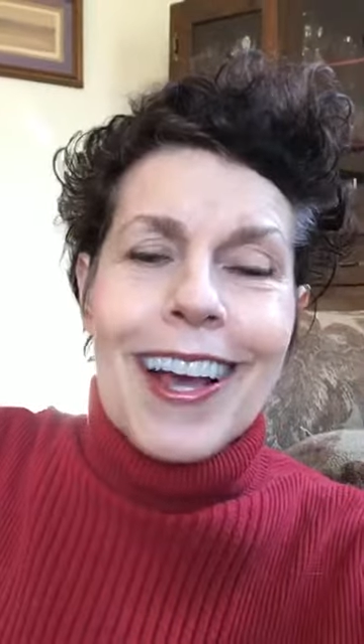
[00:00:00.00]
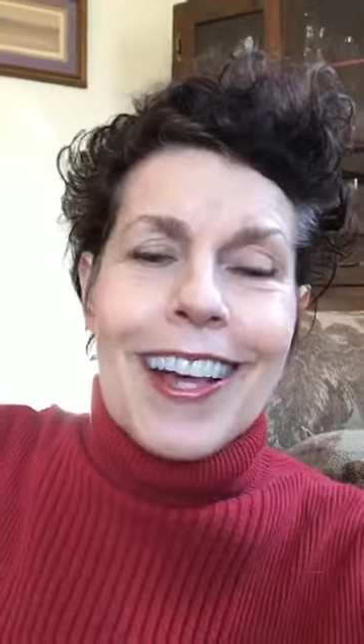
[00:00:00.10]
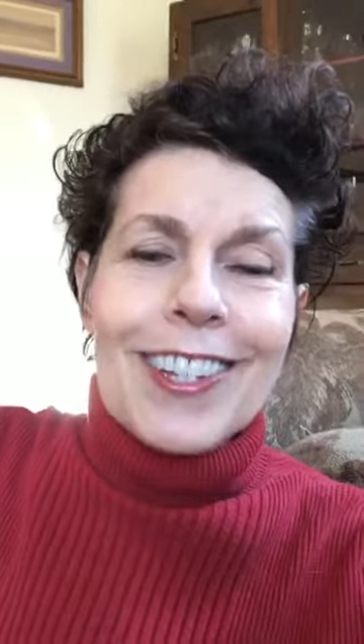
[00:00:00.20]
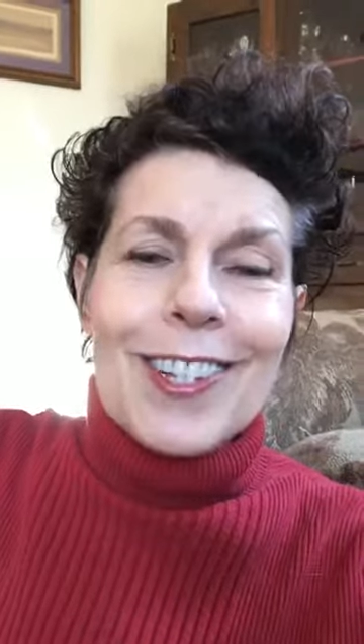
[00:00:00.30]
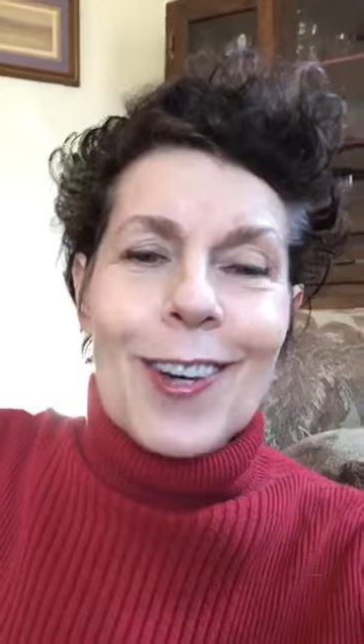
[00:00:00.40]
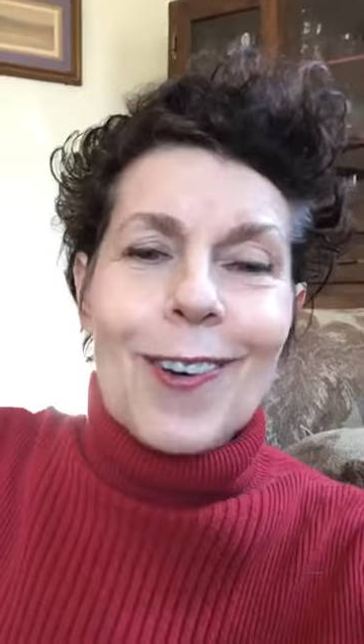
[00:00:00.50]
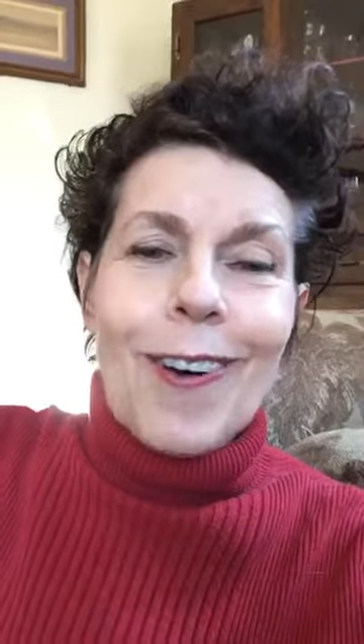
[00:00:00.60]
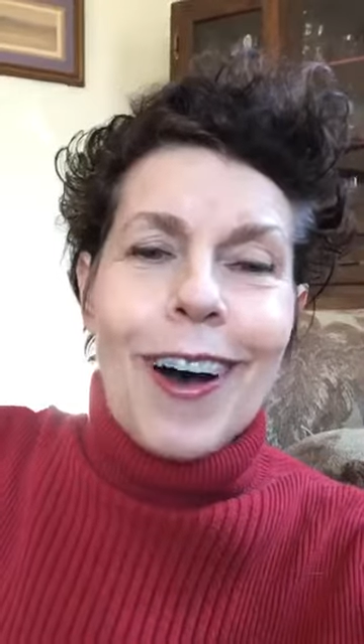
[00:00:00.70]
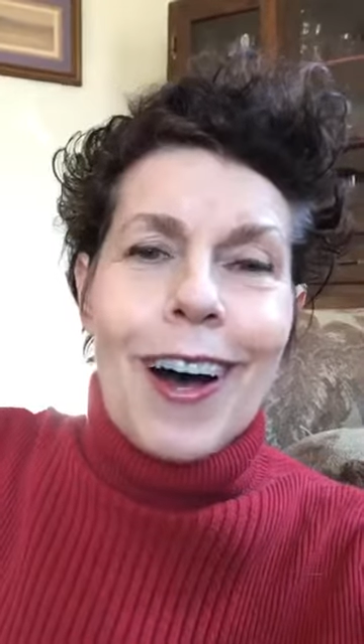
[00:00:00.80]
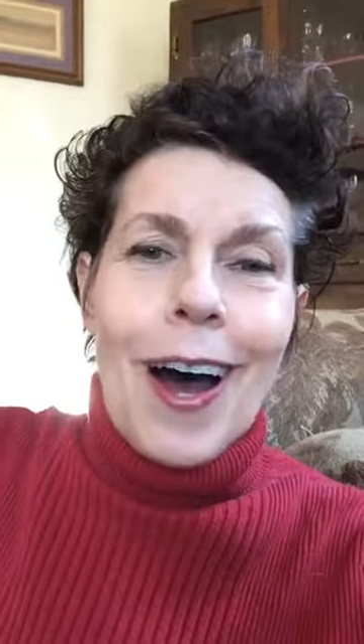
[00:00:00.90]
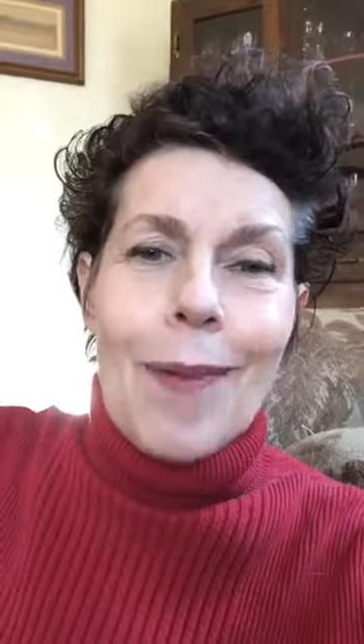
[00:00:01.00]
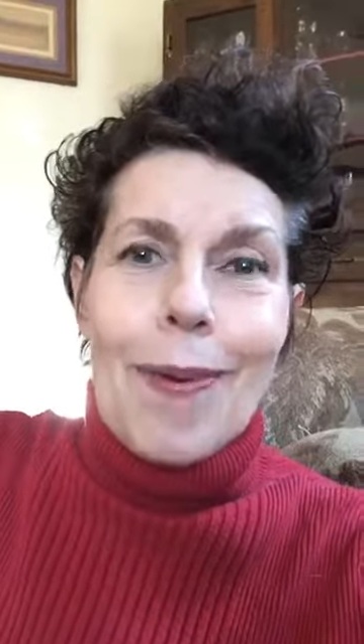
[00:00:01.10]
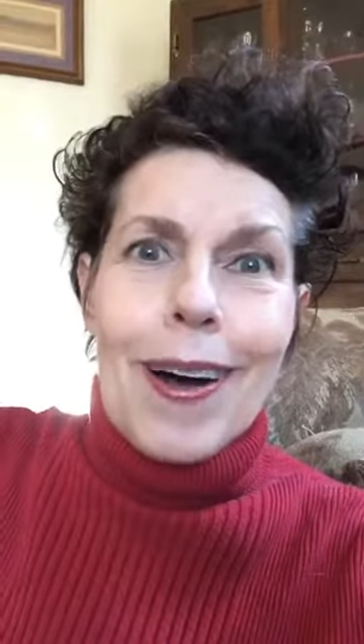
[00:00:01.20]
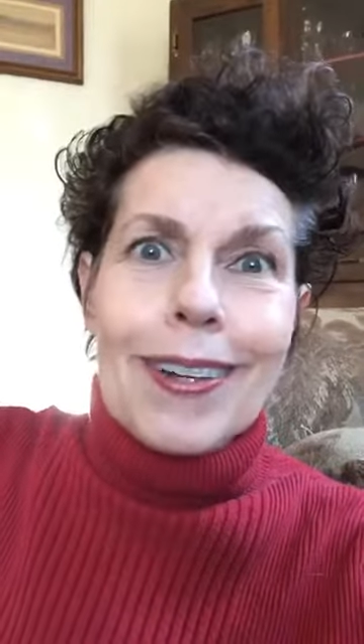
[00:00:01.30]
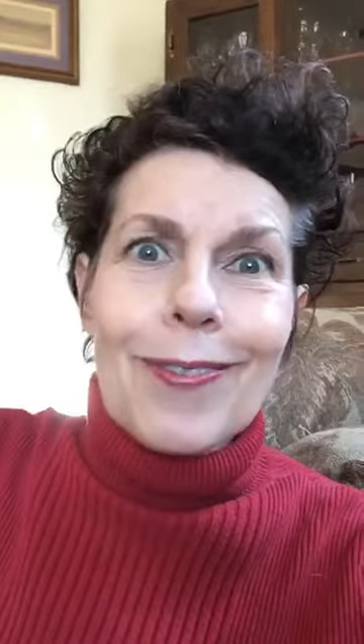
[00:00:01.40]
So hop
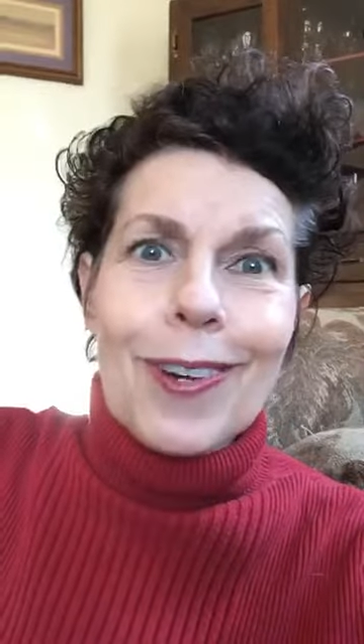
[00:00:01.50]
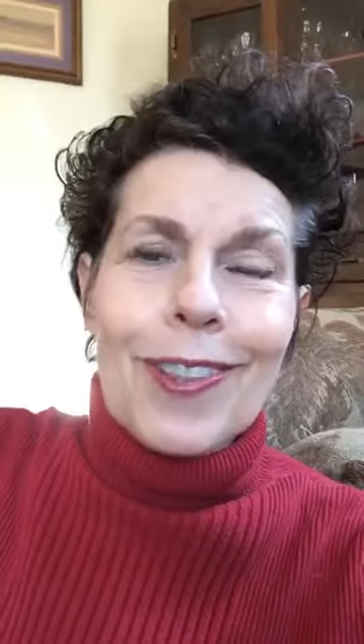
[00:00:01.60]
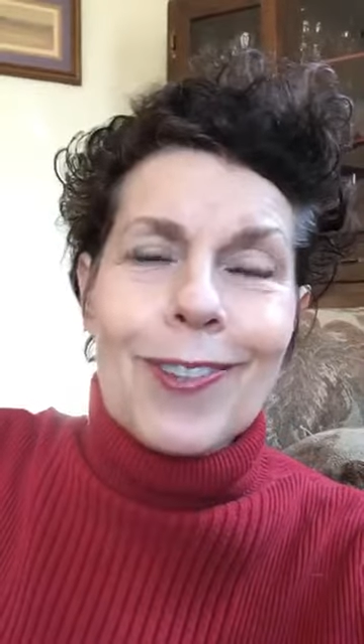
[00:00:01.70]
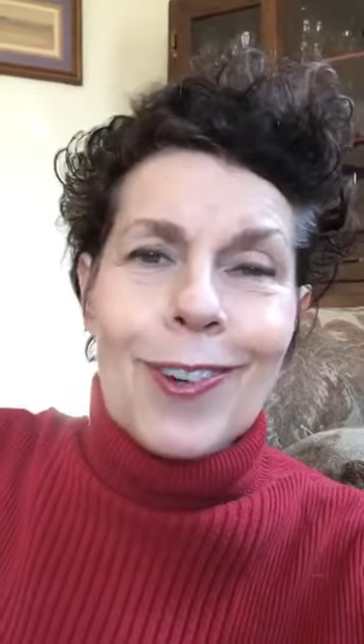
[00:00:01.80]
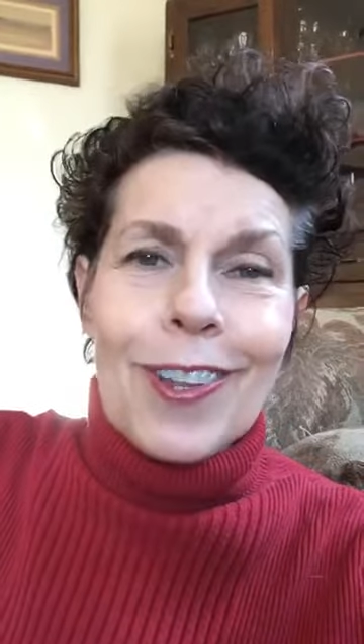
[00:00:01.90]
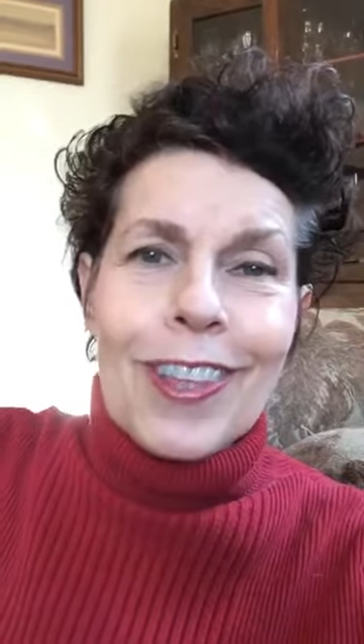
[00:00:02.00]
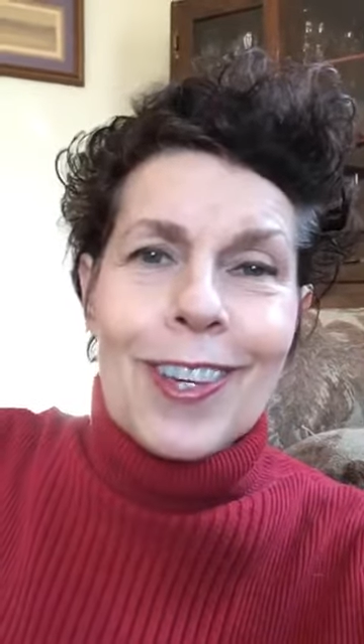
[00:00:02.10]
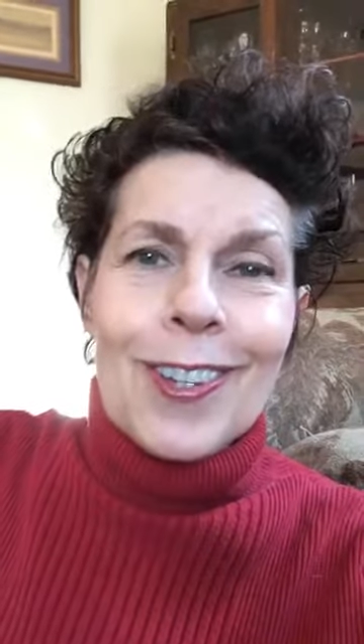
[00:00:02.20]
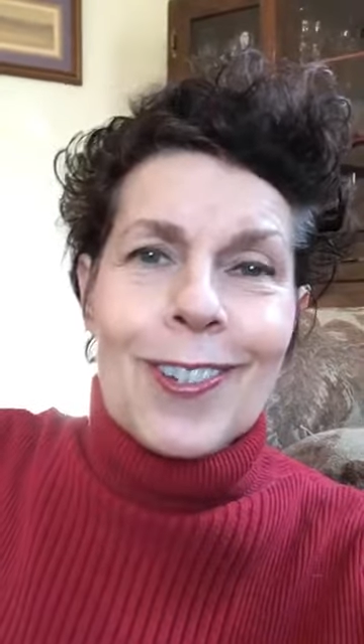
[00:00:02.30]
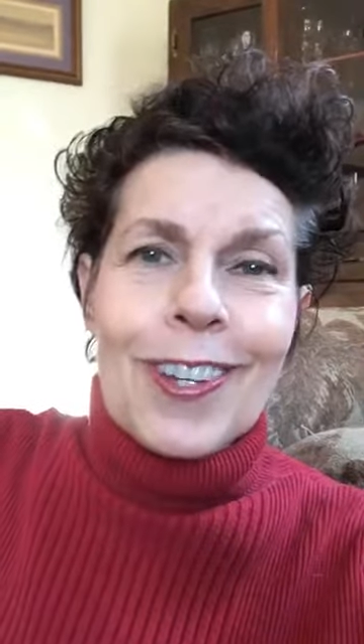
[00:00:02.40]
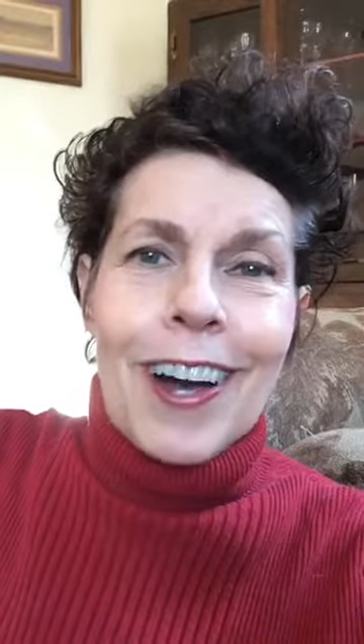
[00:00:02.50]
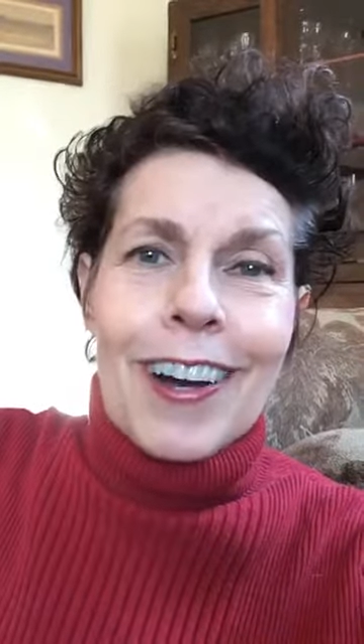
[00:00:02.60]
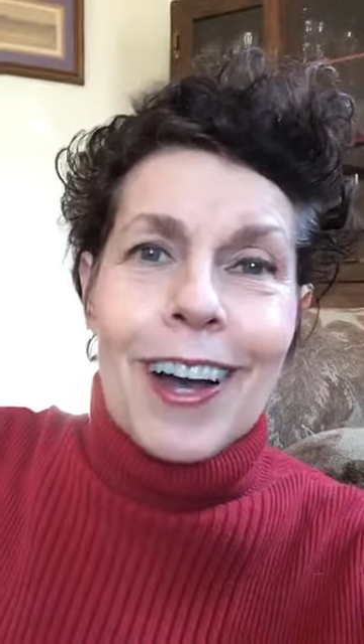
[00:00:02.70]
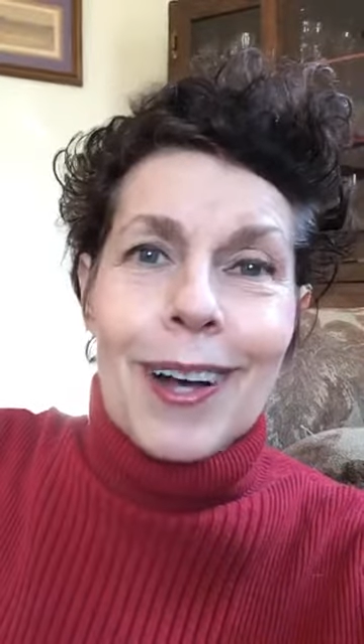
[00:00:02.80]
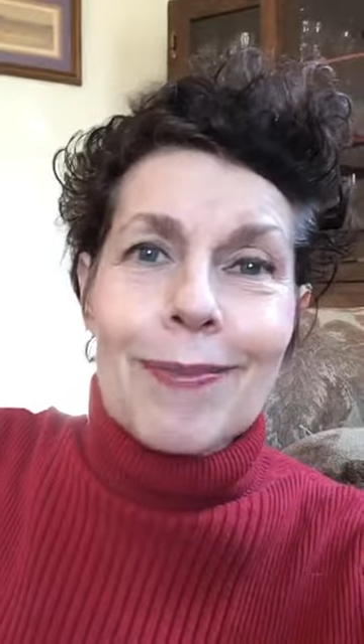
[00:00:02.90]
on with
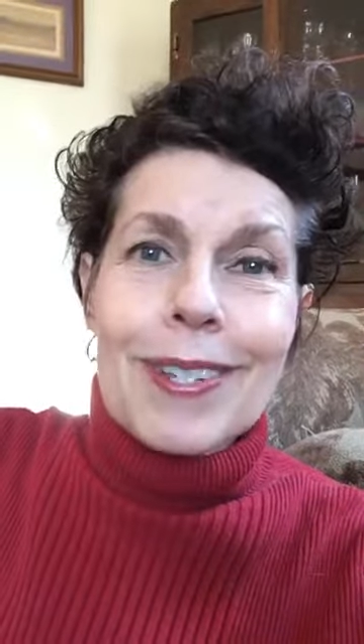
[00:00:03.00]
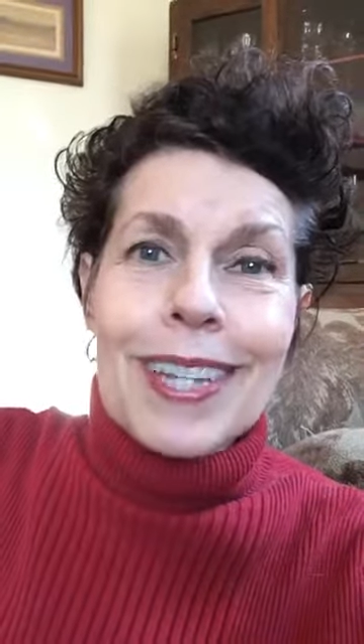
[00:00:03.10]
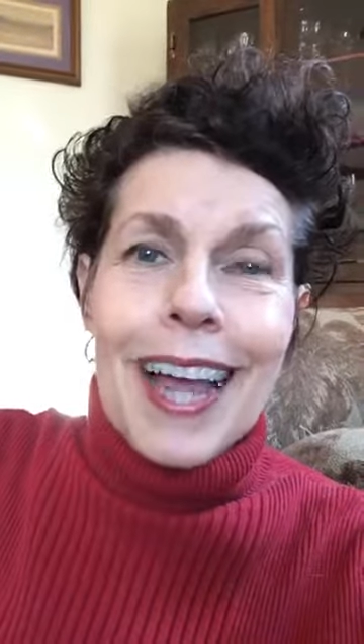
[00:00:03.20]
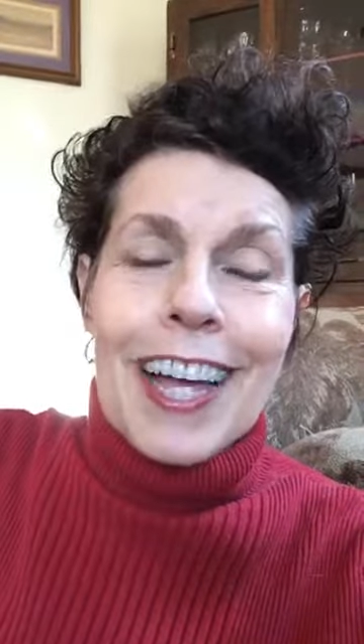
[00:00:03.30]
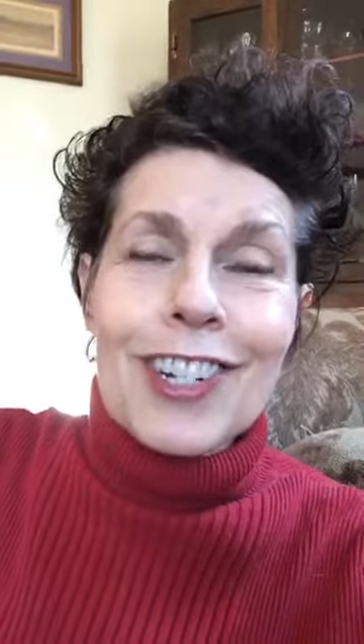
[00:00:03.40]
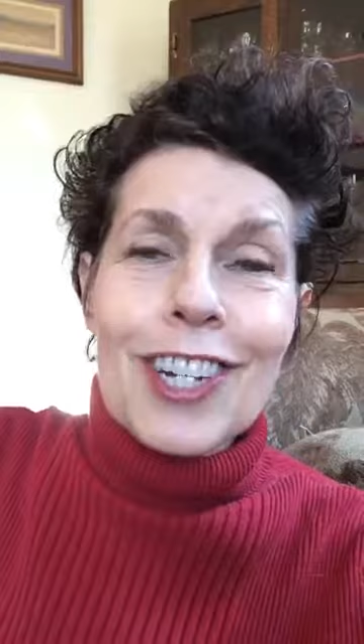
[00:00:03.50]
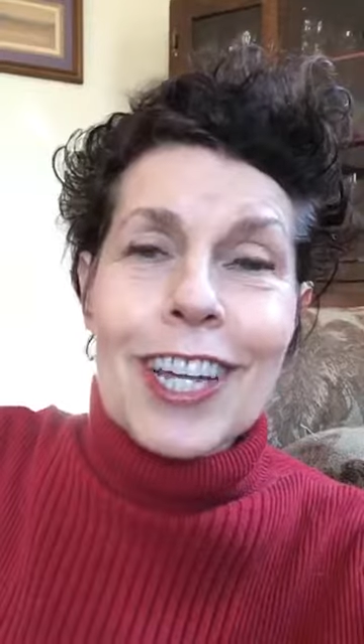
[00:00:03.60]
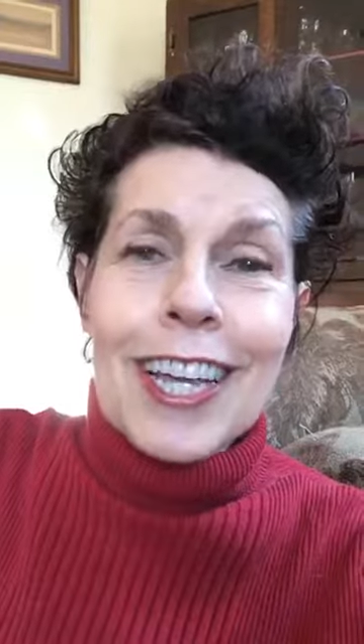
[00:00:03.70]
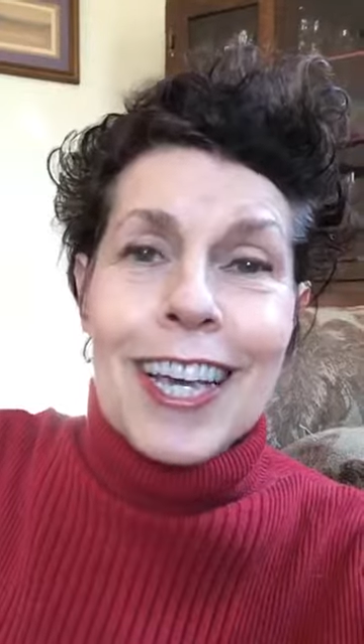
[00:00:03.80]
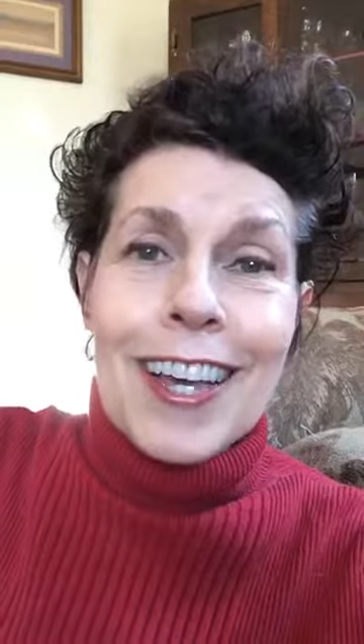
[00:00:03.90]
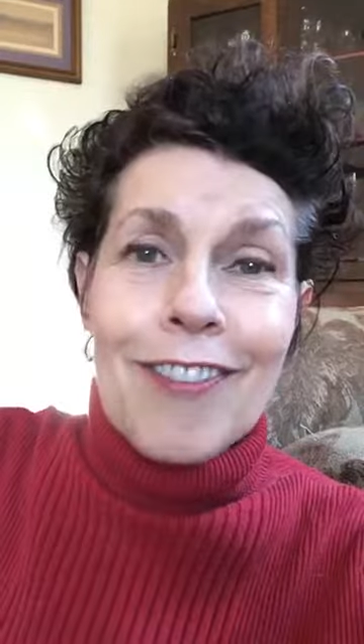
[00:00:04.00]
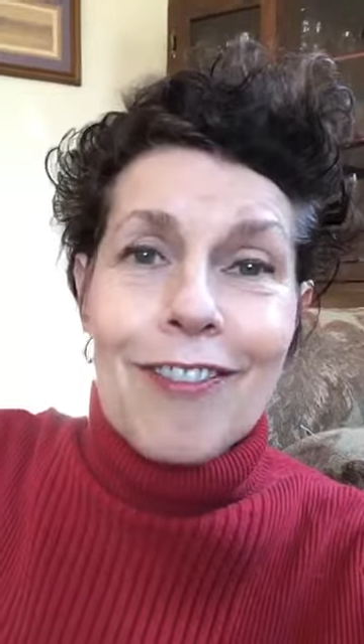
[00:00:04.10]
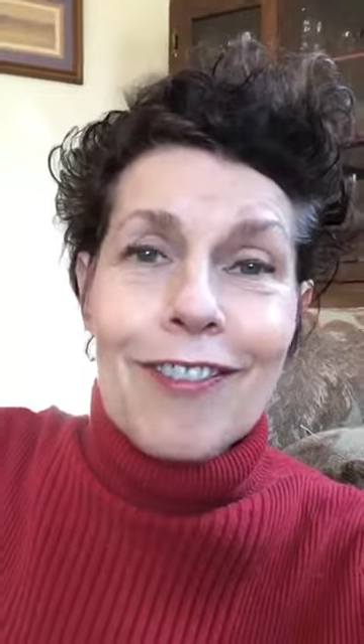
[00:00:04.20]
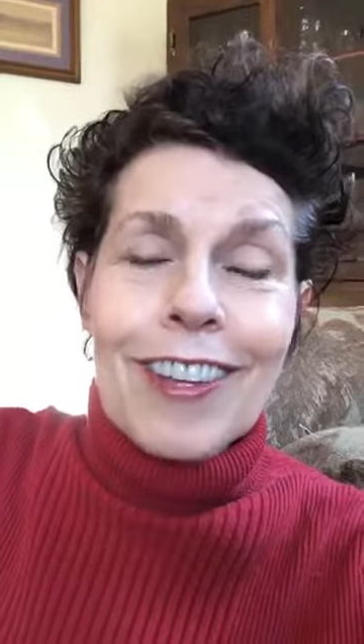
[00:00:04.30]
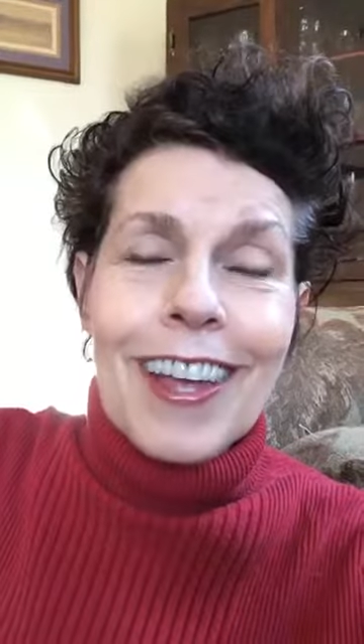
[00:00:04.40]

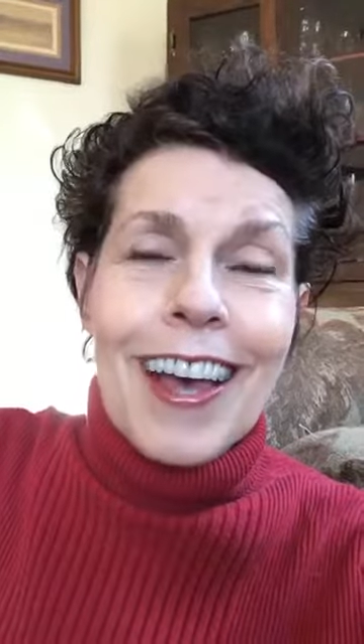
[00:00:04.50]
dorothycoon.com/gift,